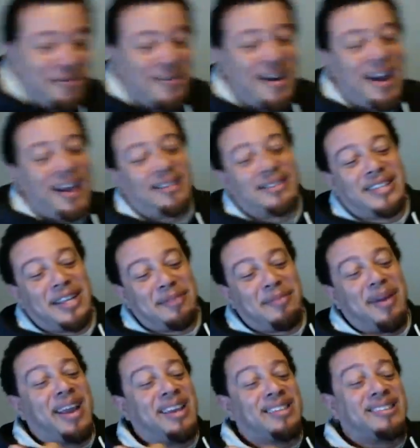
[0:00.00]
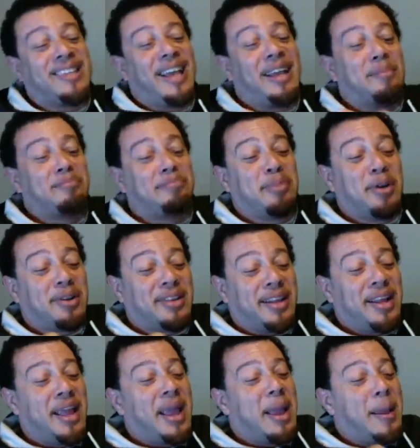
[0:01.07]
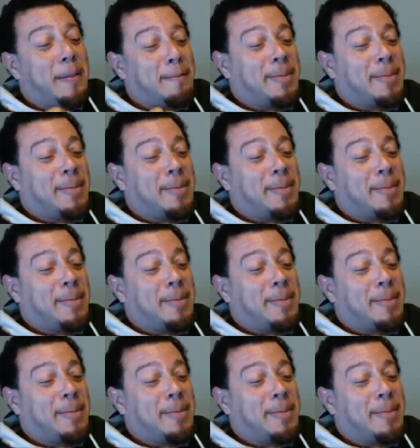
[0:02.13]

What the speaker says: ride and take my ass down to Brooklyn and